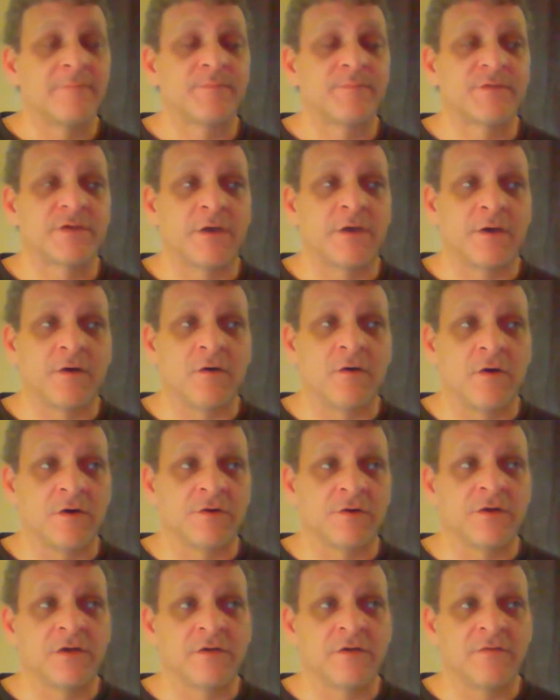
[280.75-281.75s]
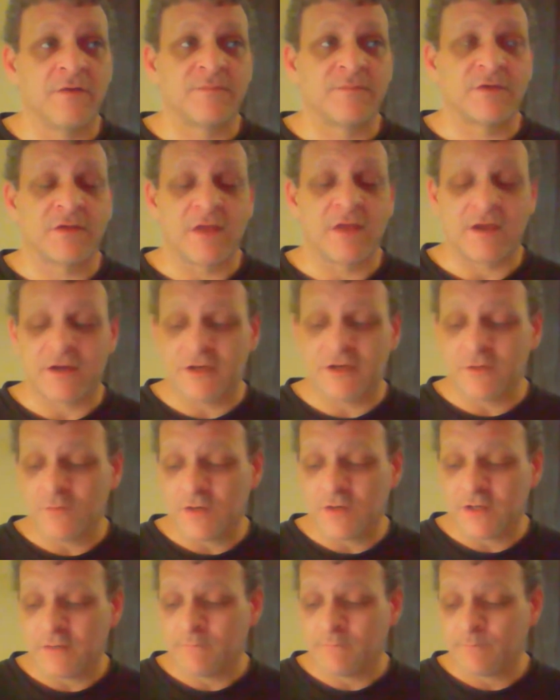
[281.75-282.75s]
it's kind of hard to live up to that
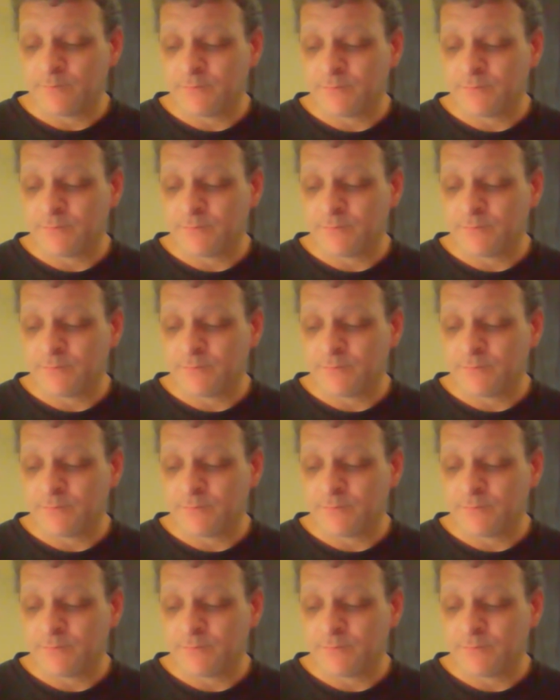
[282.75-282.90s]
anyway.